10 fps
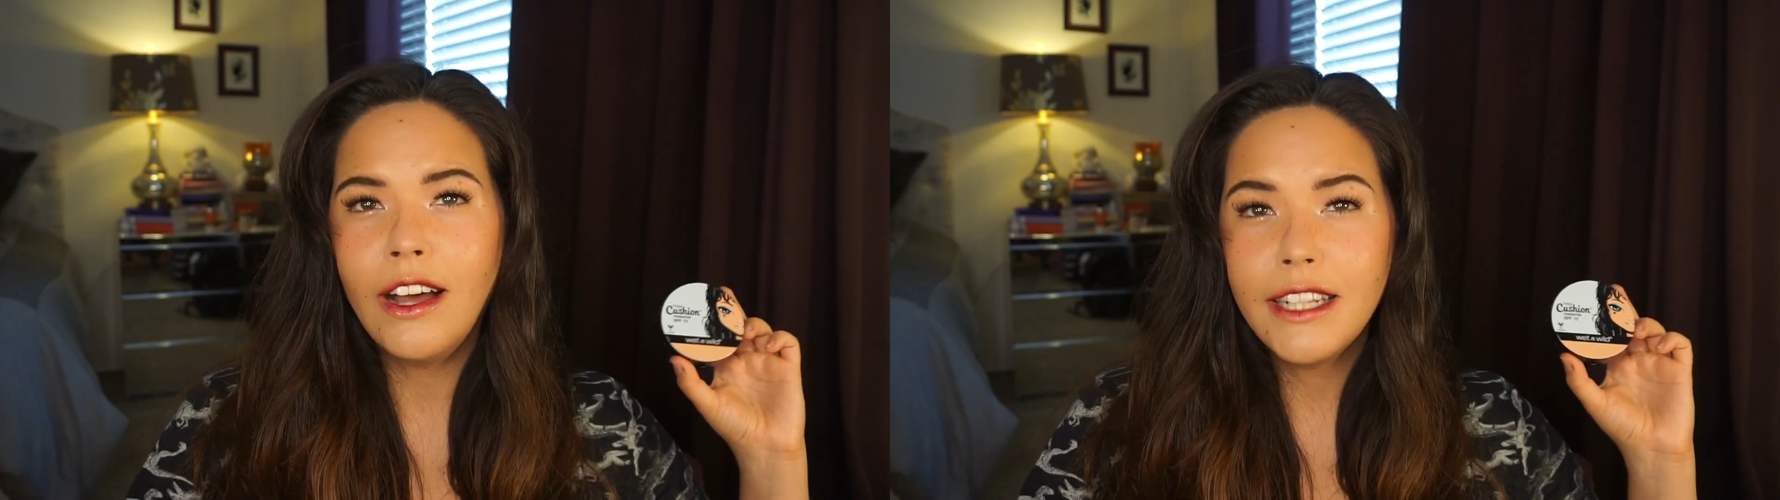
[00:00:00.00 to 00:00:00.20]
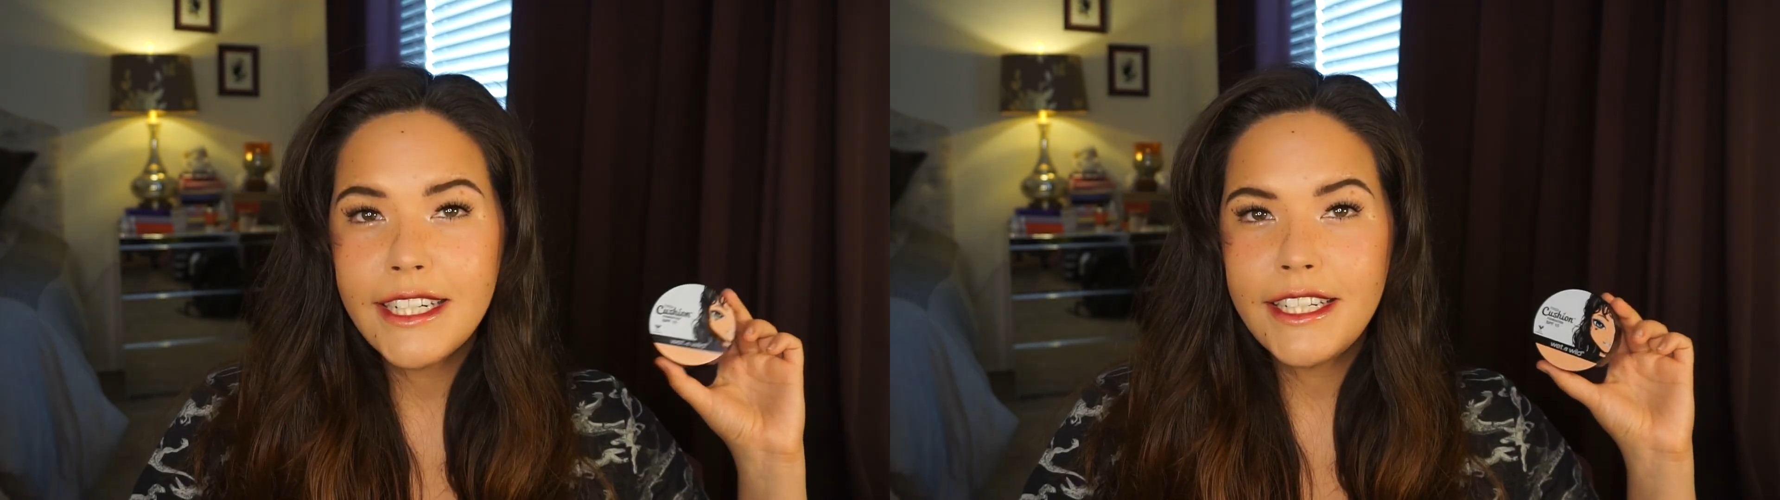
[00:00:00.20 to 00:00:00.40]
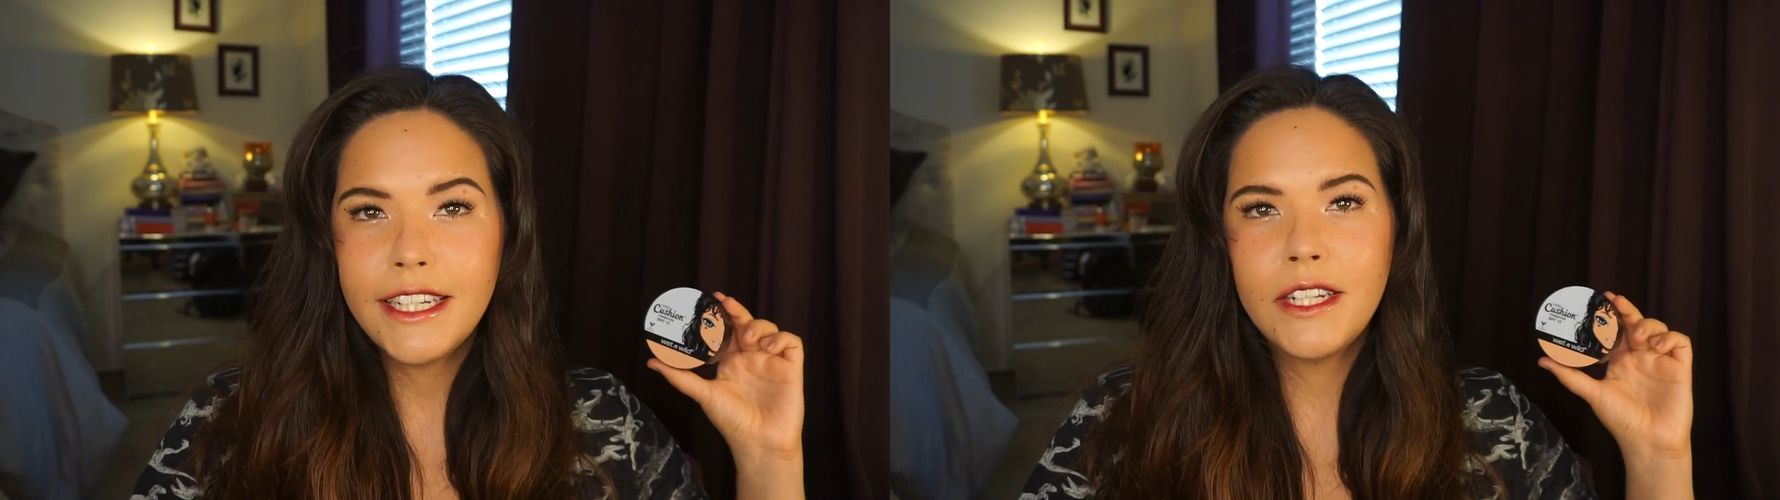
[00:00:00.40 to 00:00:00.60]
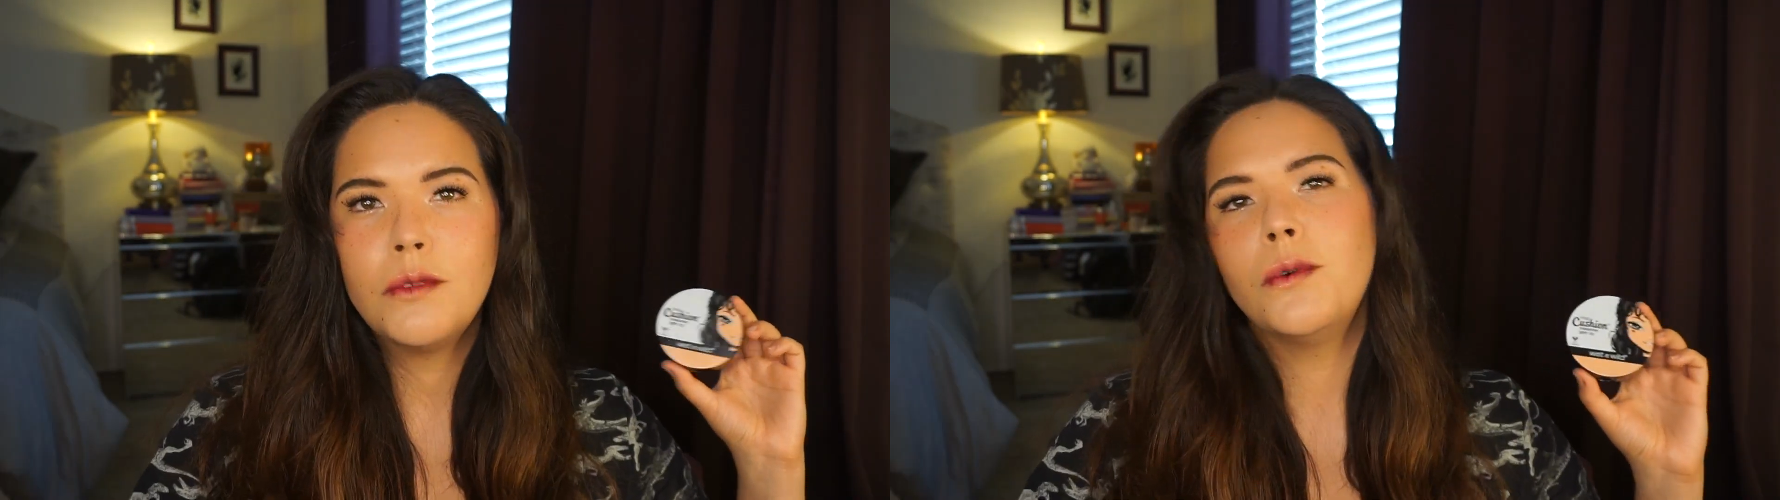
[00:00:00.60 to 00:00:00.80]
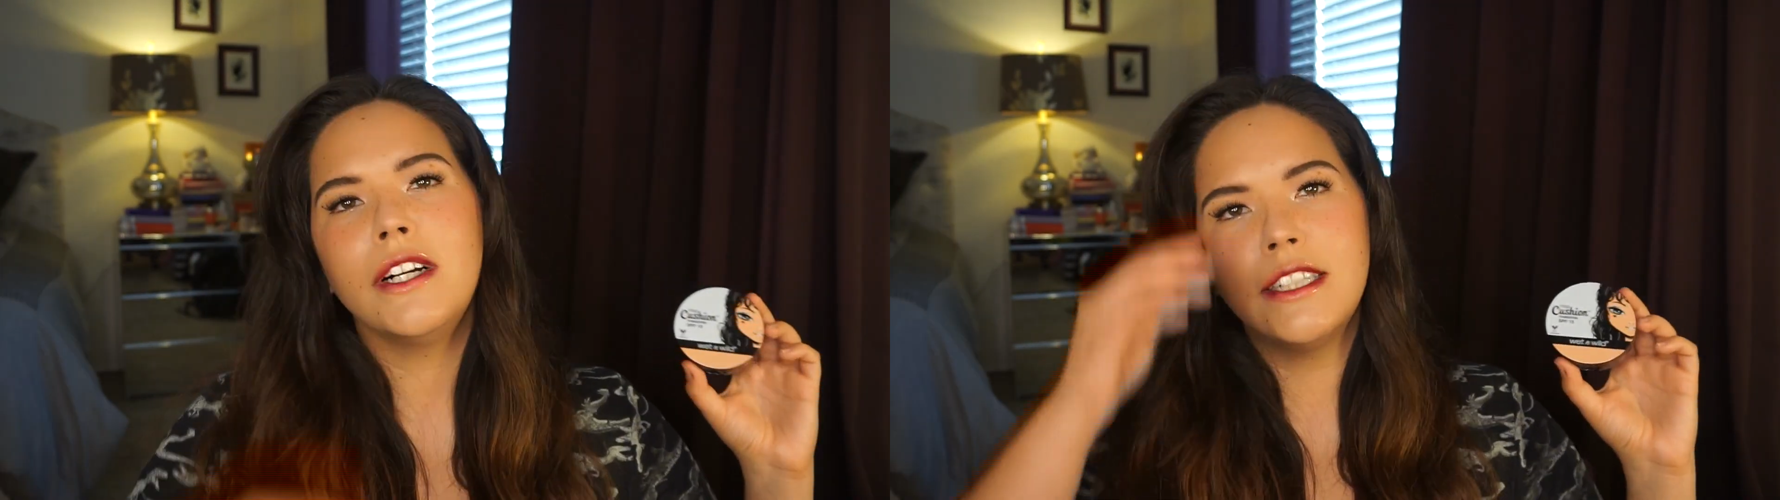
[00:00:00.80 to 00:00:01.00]
All I
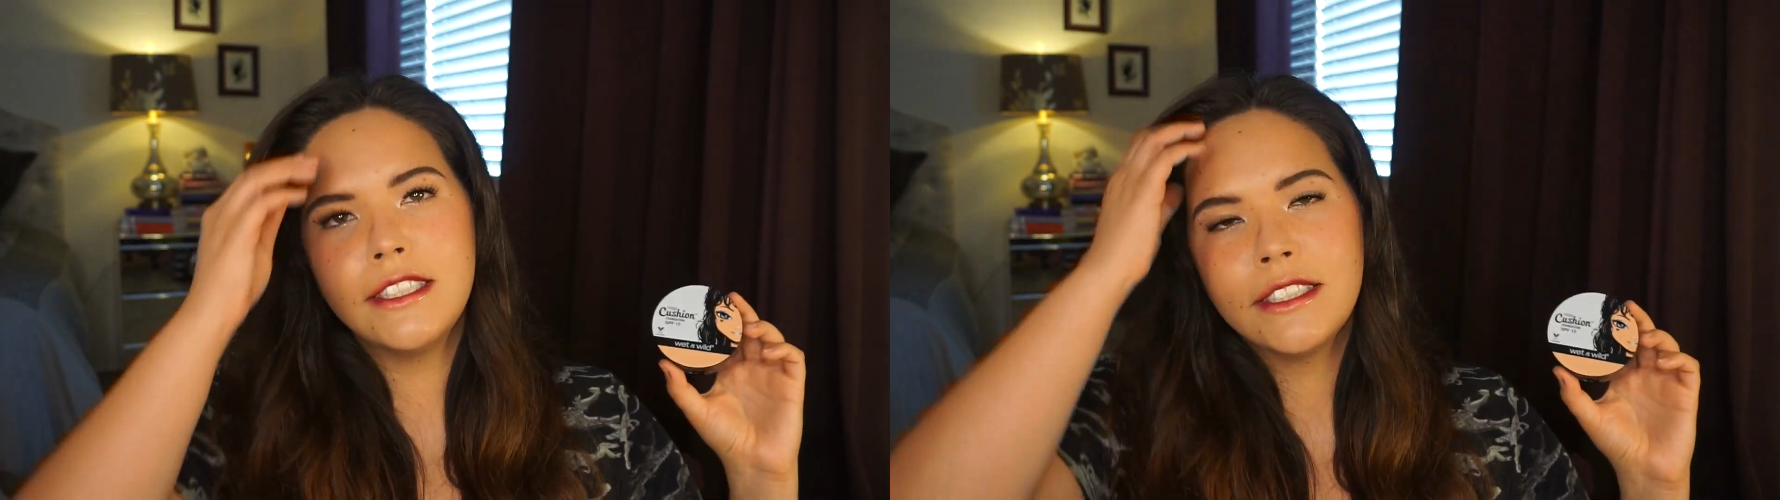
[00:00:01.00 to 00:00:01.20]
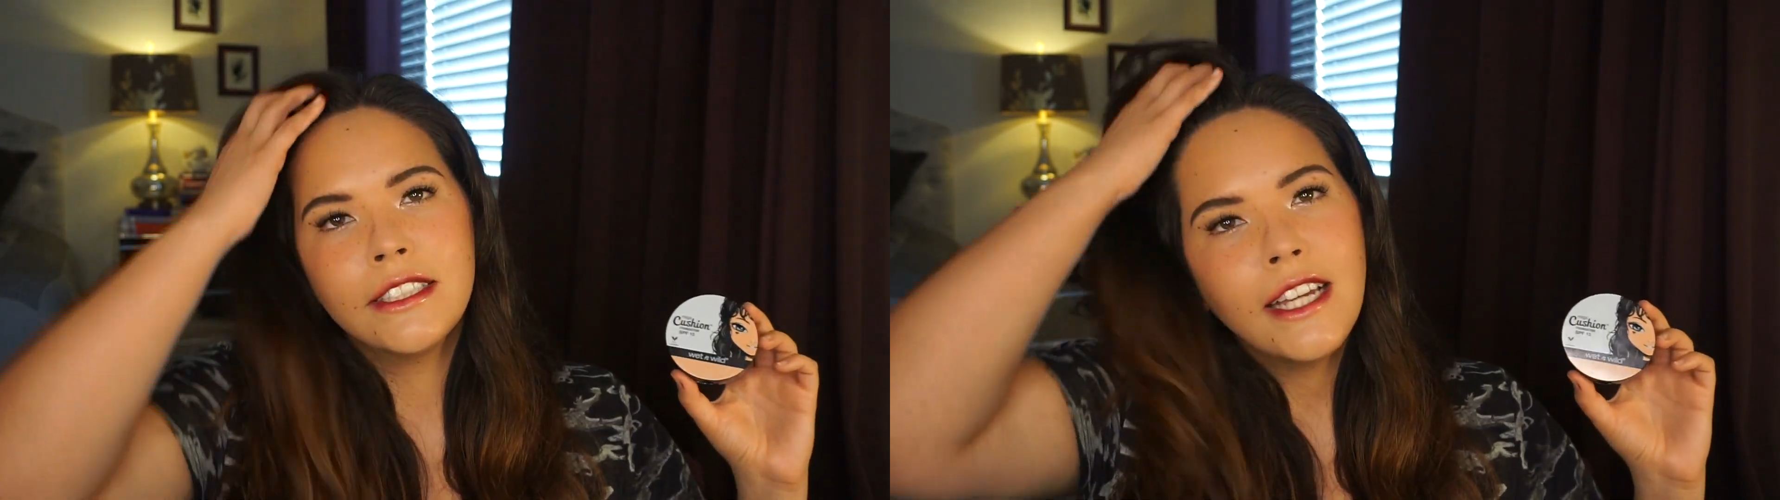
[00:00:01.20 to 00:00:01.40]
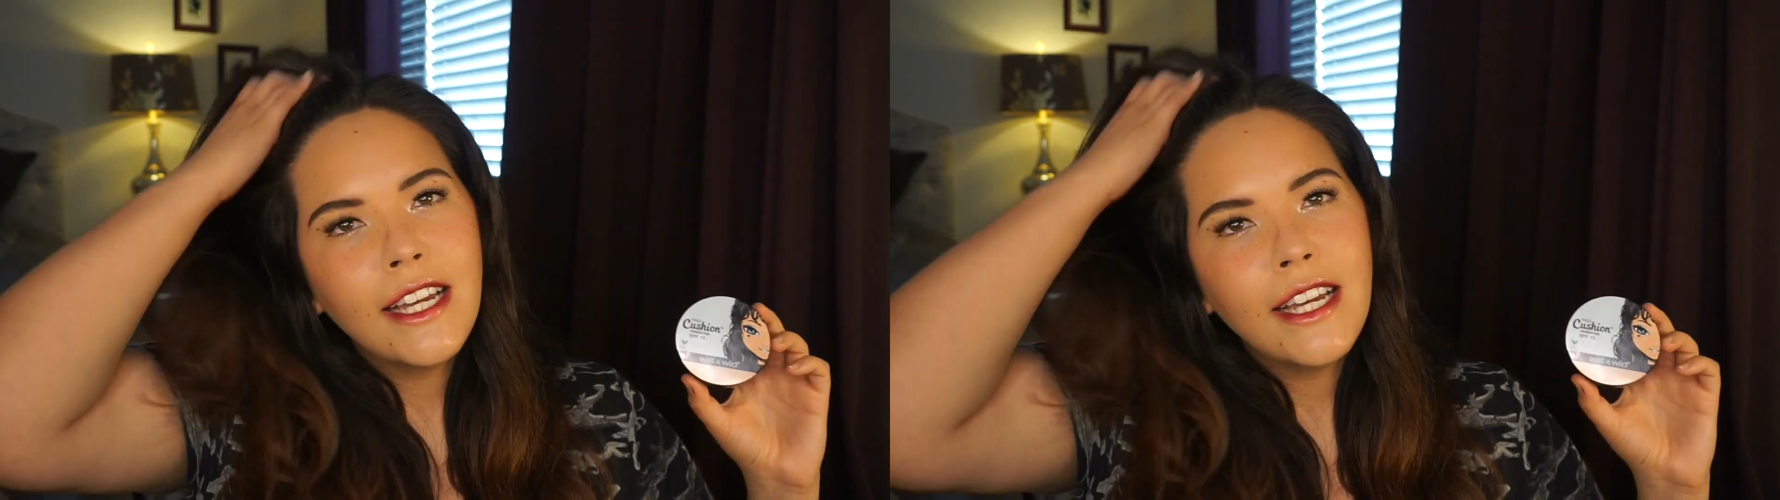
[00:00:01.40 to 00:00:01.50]
did was